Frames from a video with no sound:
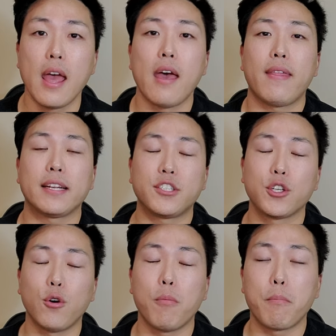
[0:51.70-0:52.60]
that
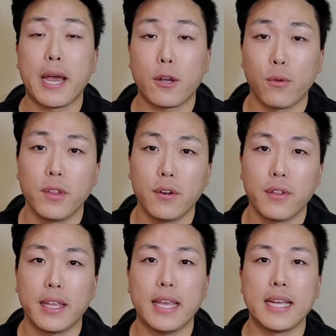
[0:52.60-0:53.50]
show
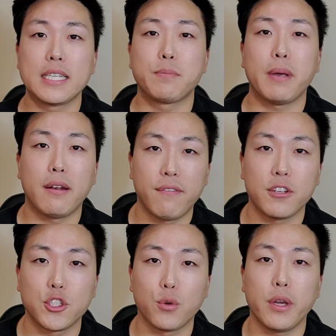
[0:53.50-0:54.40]
microneedling is
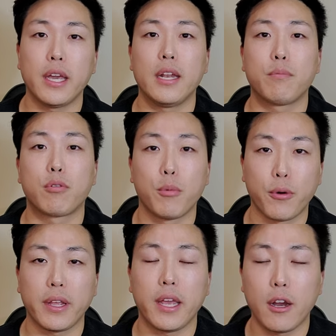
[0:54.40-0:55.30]
beneficial in
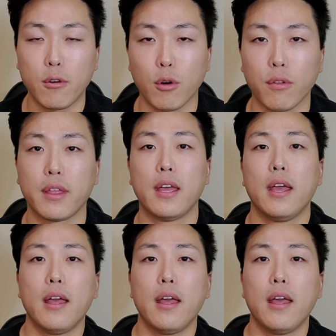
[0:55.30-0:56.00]
promoting hair growth.